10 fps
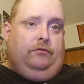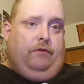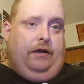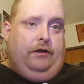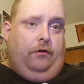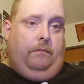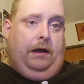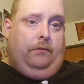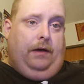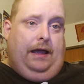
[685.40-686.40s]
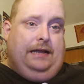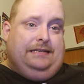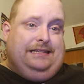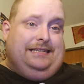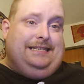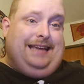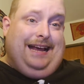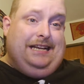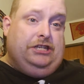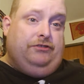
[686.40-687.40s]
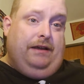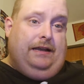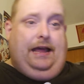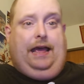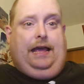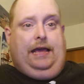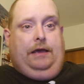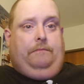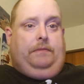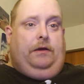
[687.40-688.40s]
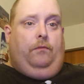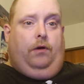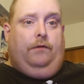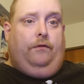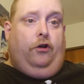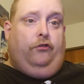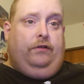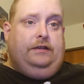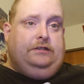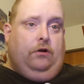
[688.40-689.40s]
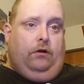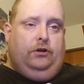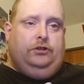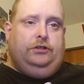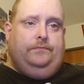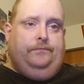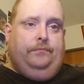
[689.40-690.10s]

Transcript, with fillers: Rendon, by the way, it's his second straight day being one of our three stars.